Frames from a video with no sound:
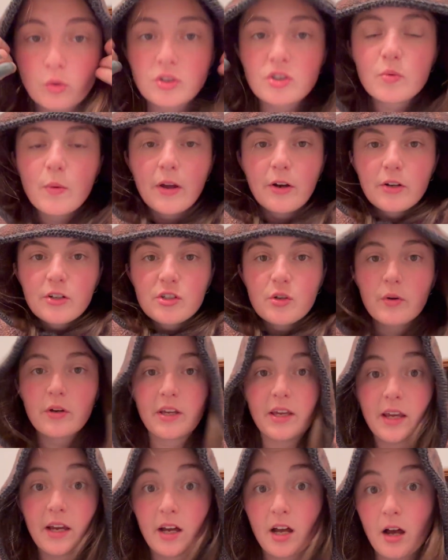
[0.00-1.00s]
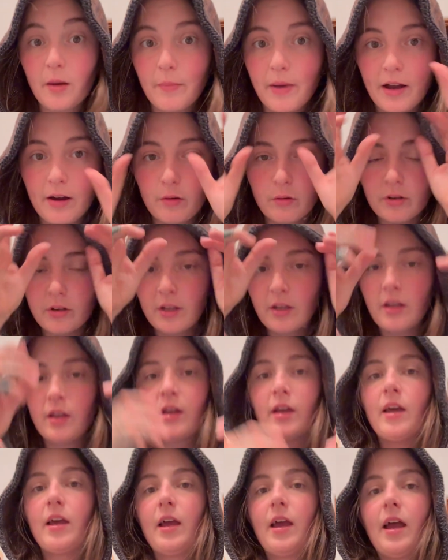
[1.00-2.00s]
sweater so it can't come out.
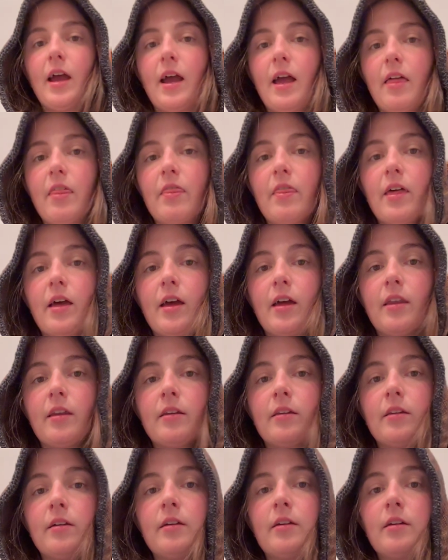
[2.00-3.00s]
And then